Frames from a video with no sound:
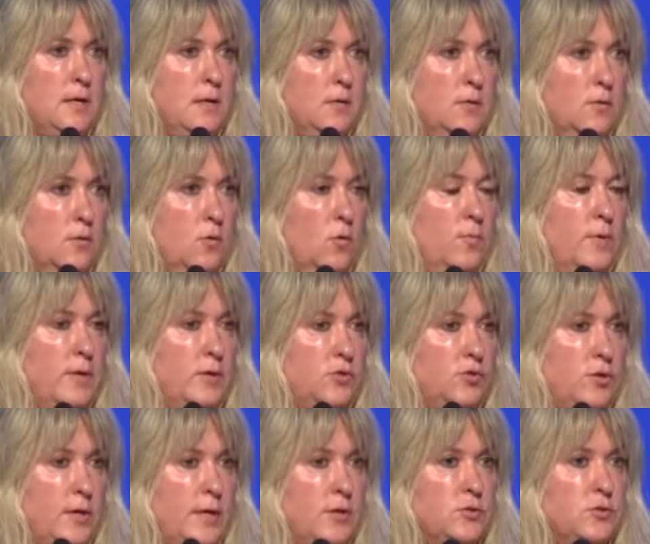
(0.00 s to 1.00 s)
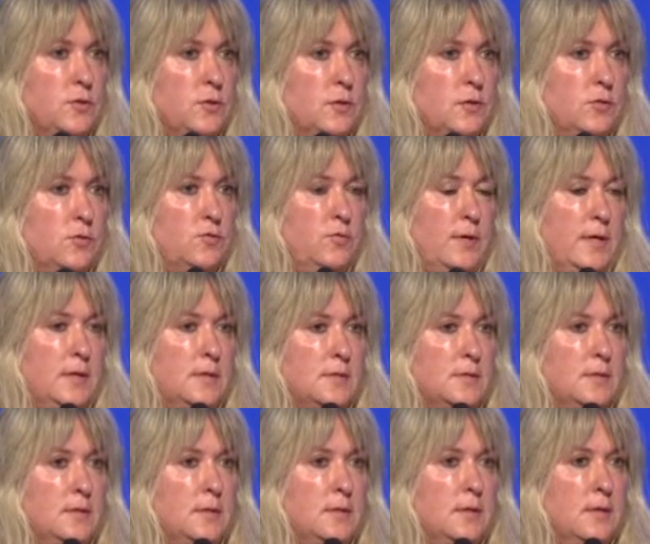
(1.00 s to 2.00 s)
and nobody changed it in
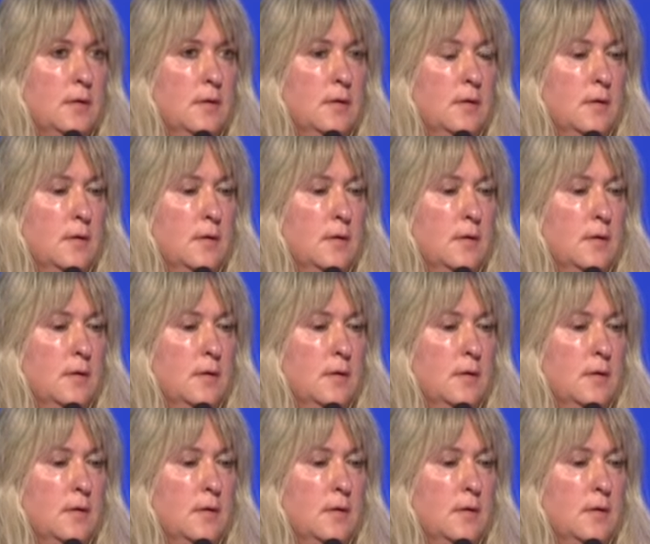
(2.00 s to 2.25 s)
transit,